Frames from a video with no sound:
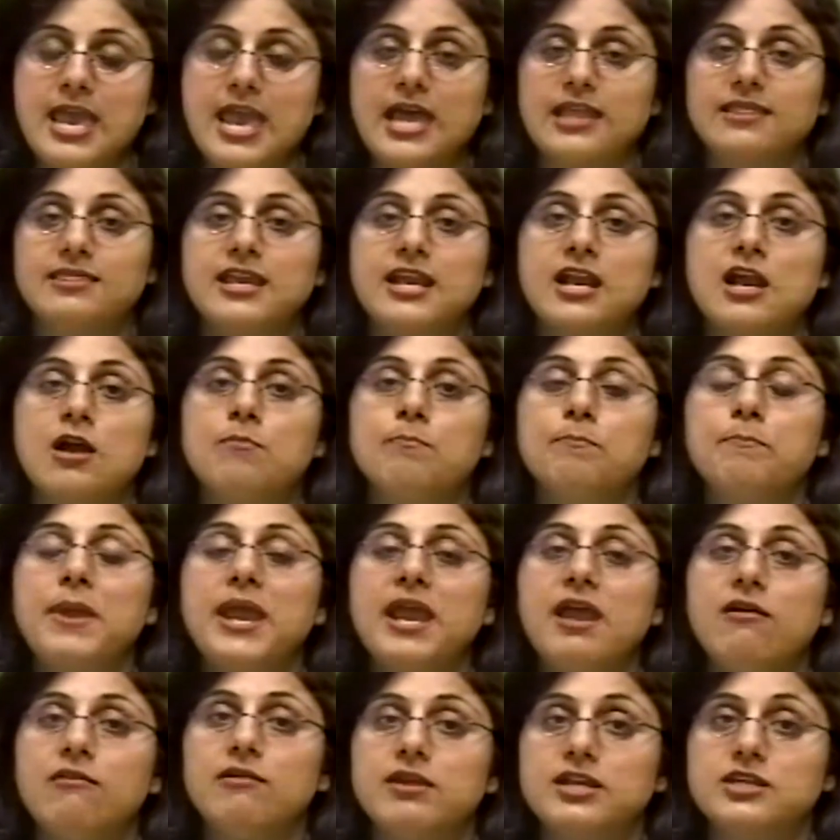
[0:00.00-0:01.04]
And they
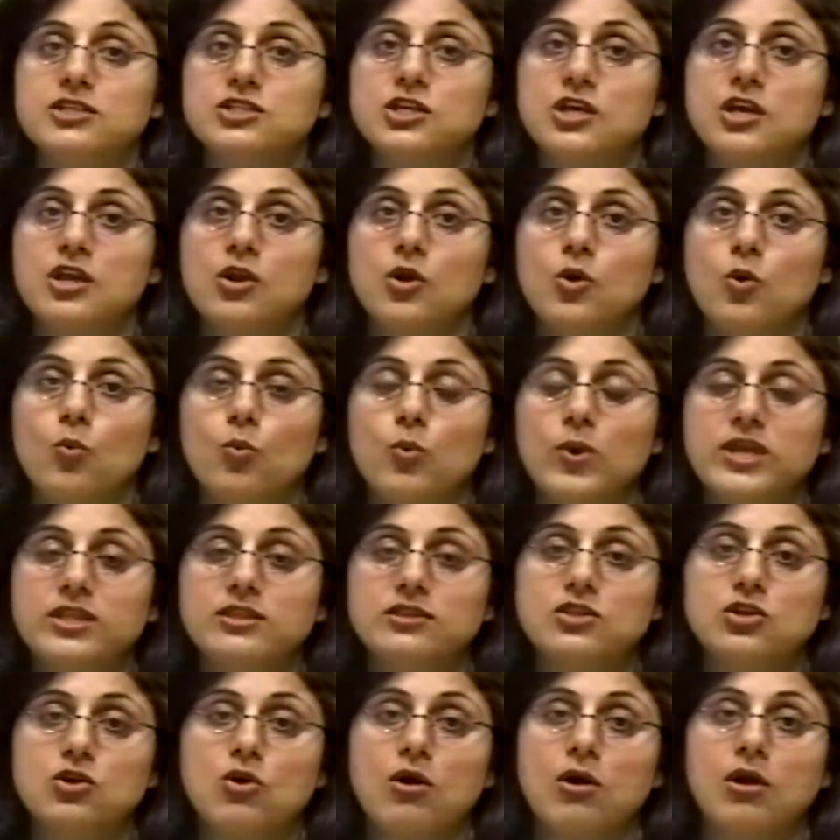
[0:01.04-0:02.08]
compare it
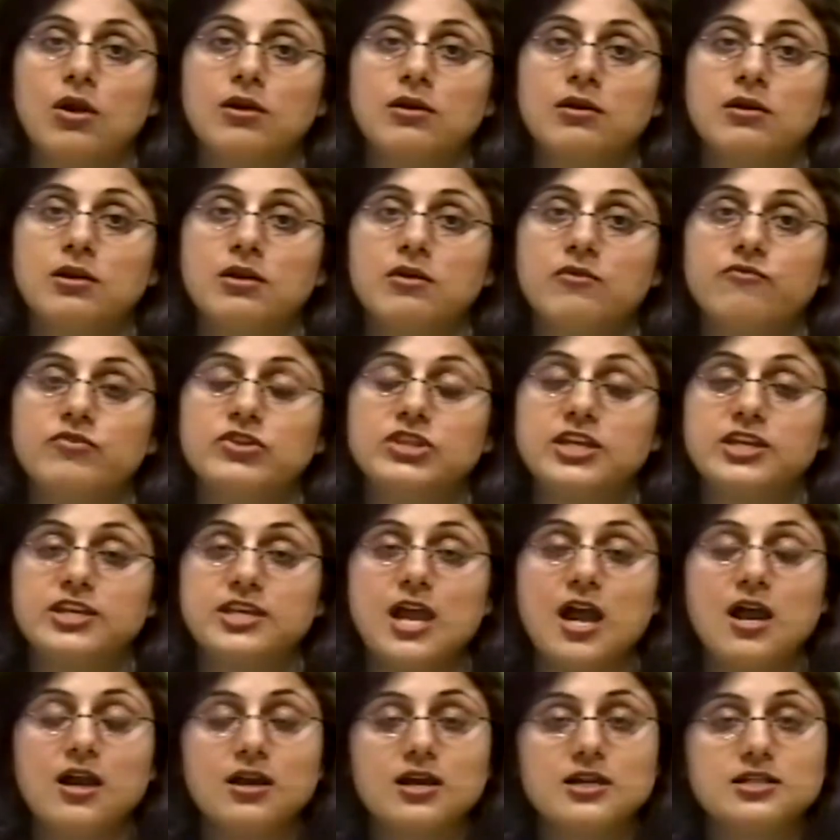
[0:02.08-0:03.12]
with the
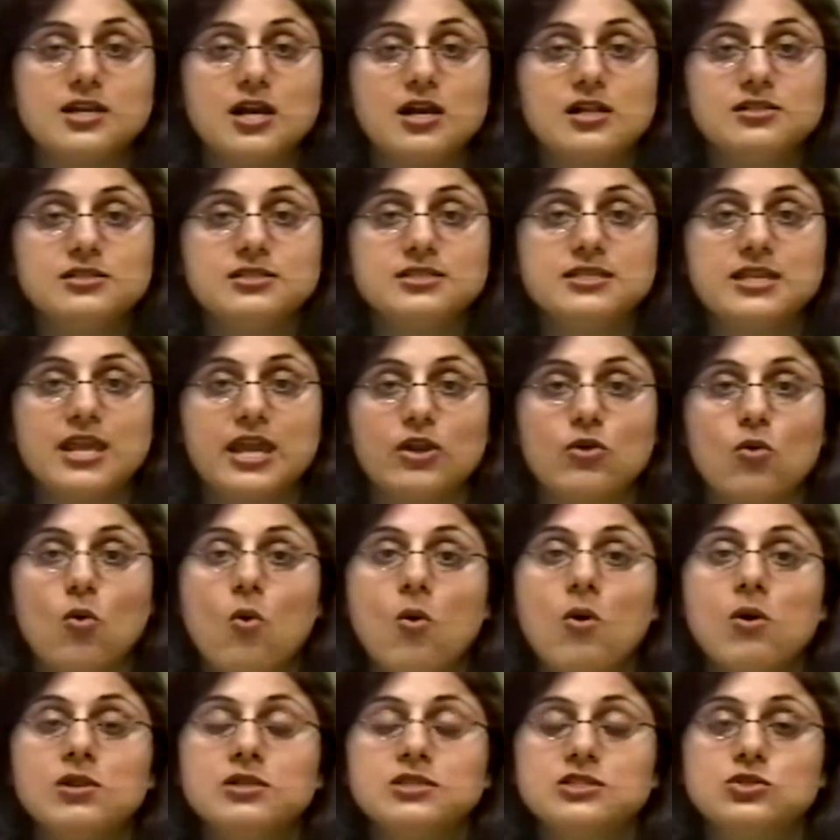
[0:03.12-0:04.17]
young adults and
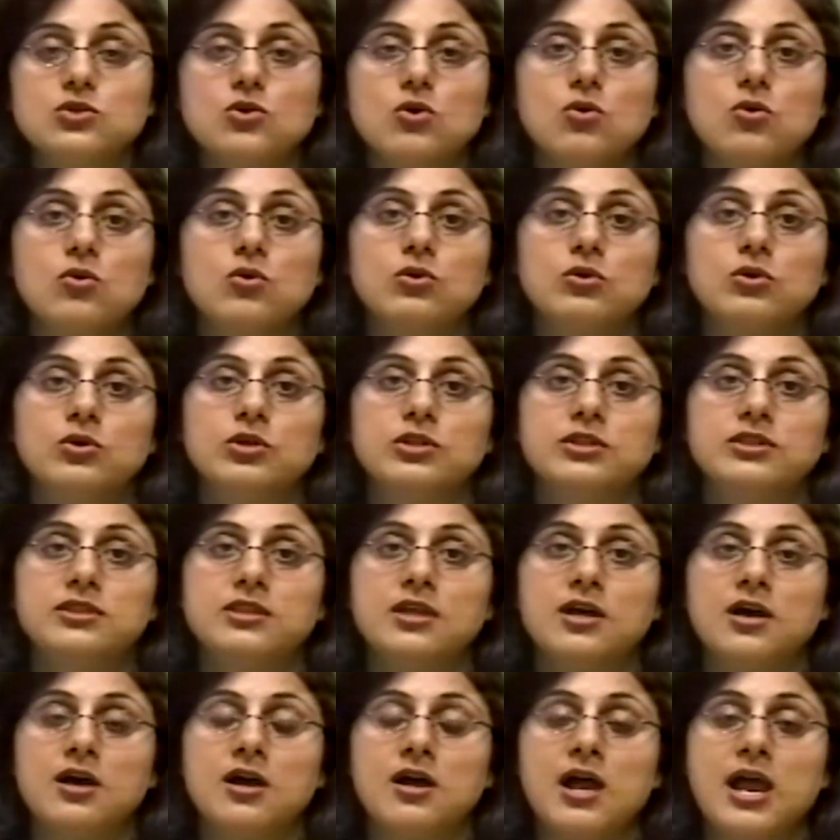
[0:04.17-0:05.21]
also
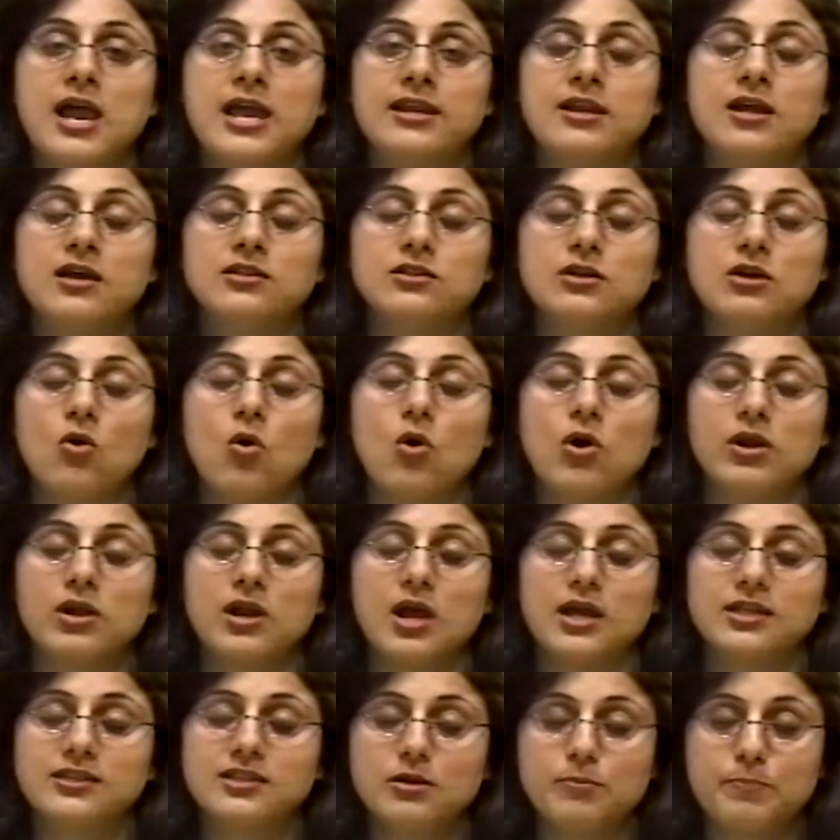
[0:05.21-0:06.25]

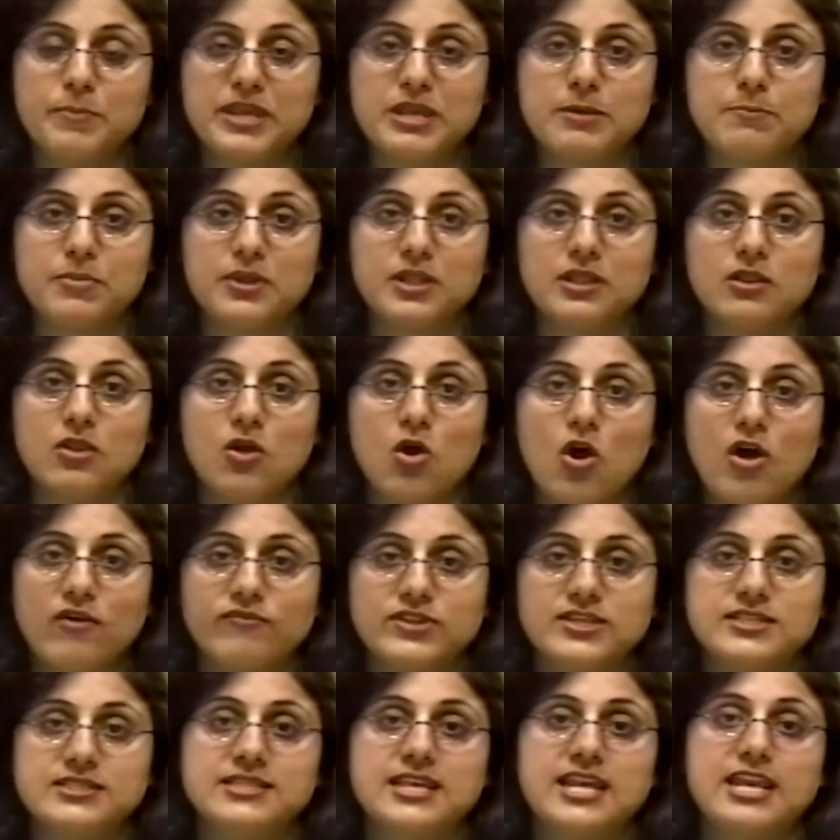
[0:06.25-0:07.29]
other people of
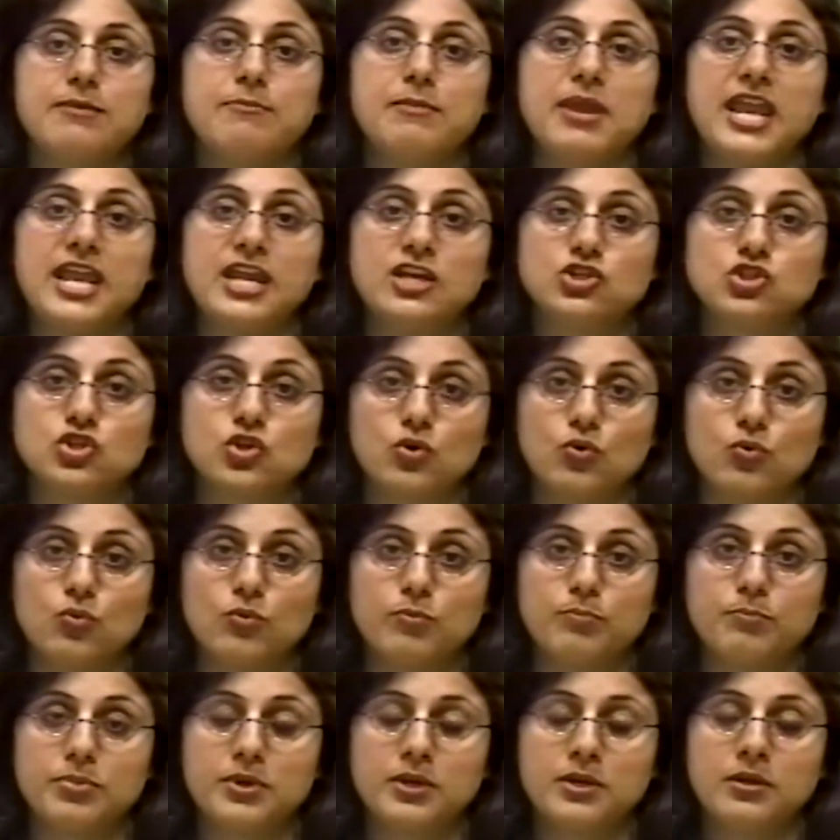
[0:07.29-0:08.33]
the same age group.